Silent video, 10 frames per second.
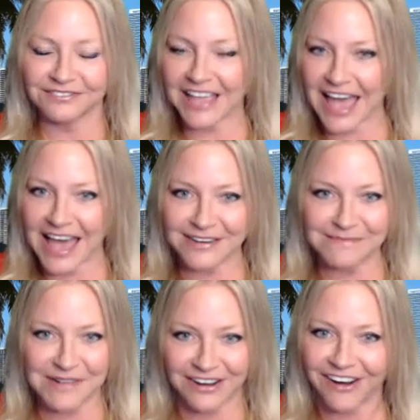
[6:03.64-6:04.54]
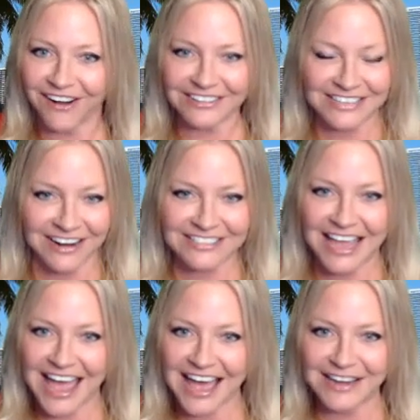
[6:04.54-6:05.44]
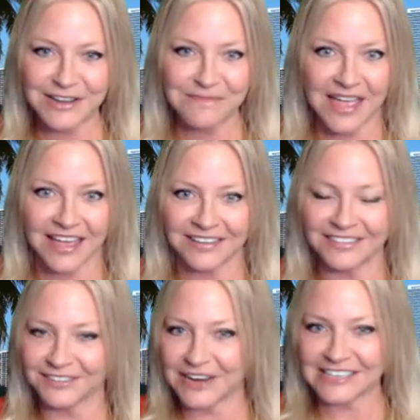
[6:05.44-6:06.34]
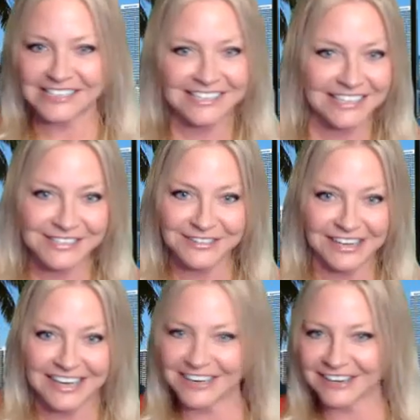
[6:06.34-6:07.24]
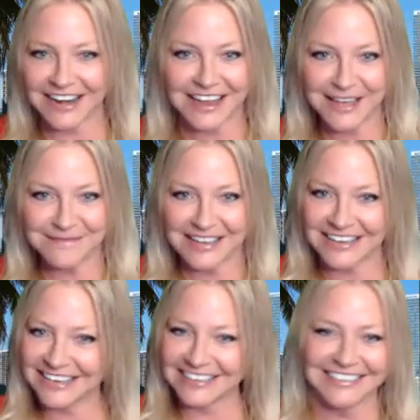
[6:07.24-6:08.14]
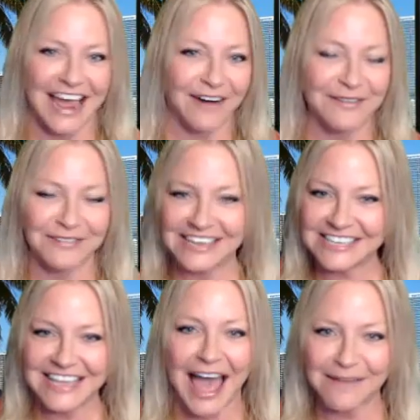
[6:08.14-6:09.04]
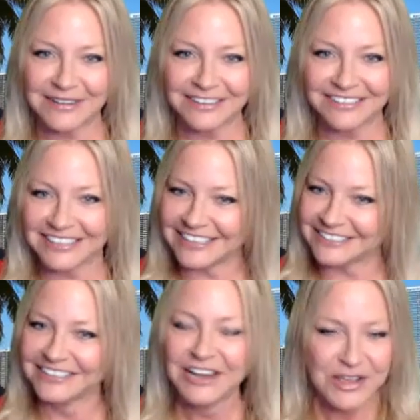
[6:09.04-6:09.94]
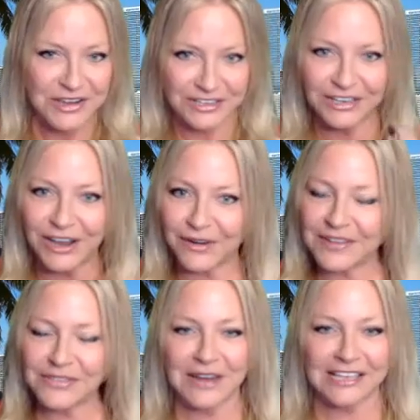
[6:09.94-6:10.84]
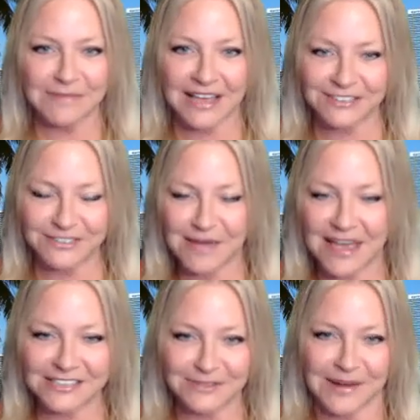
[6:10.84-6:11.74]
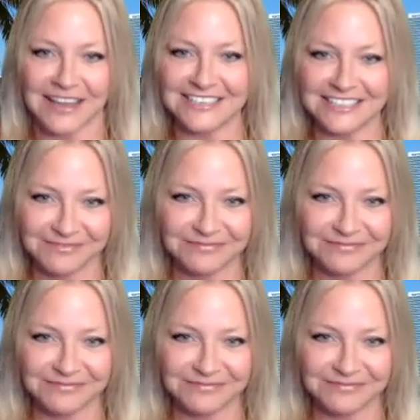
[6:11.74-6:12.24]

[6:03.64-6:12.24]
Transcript: Adam a call, talked to Adam, and the rest is history. Here I am, and now I'm raising capital and in the Raise Masters mastermind.